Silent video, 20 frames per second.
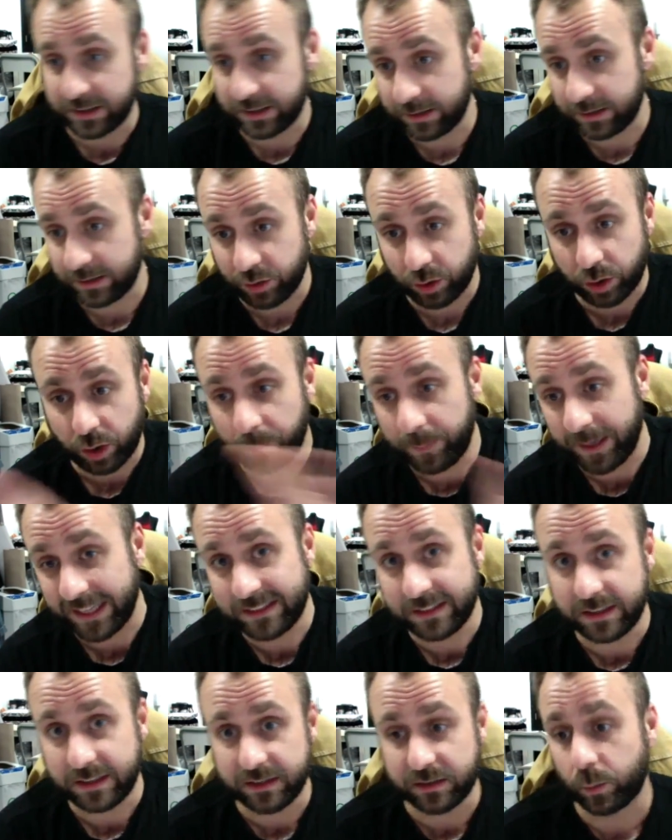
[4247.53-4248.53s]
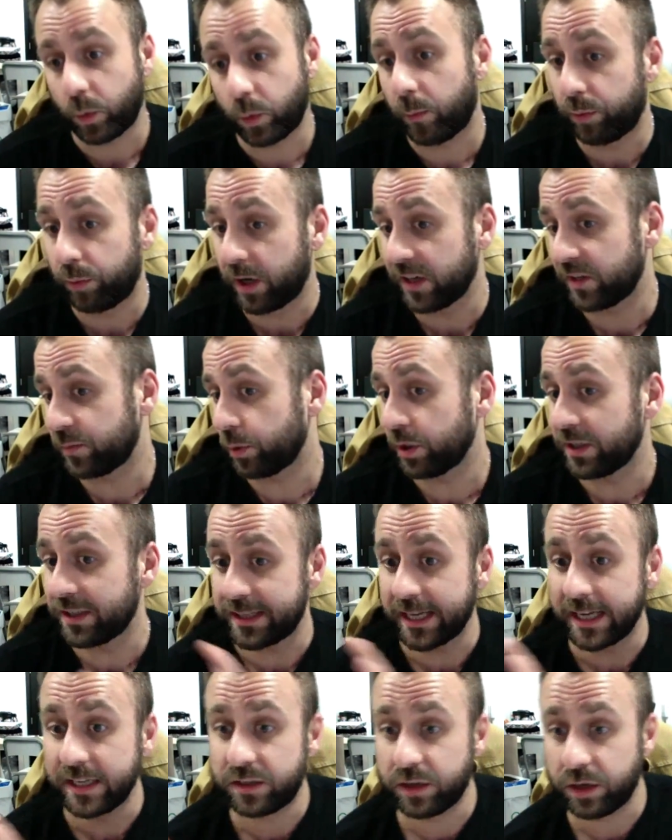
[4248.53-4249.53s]
your competitors and what price points
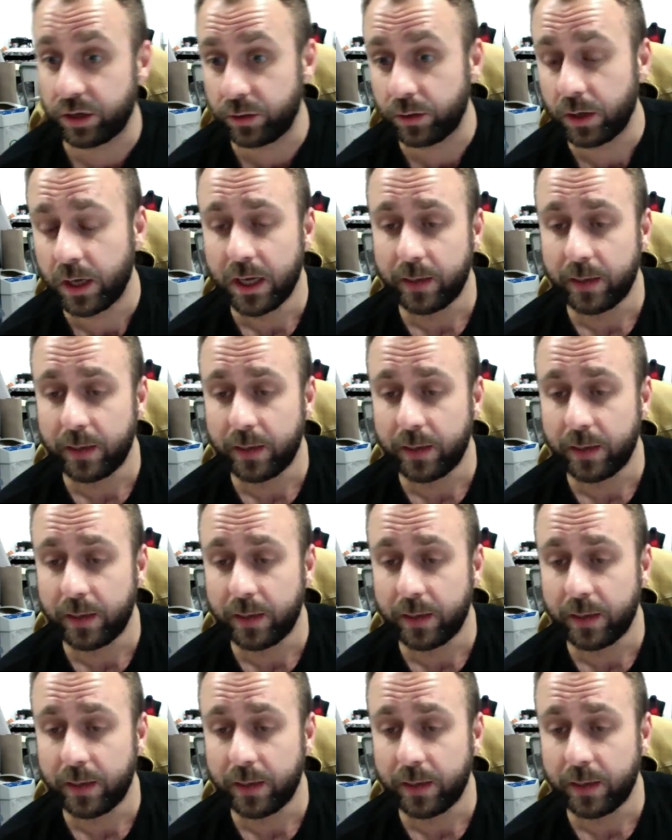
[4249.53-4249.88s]
they do,